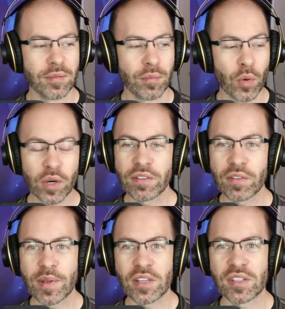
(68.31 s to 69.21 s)
more
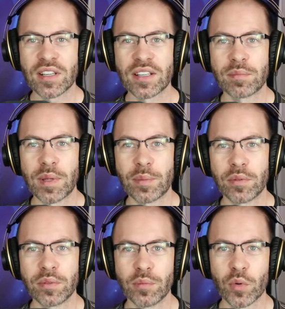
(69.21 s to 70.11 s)
information and
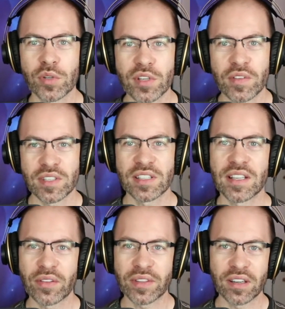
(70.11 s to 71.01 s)
more services
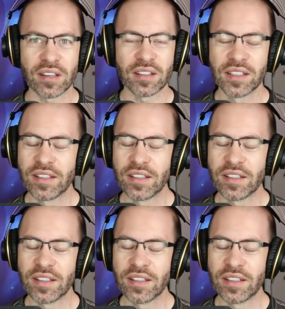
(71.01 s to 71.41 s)
out there.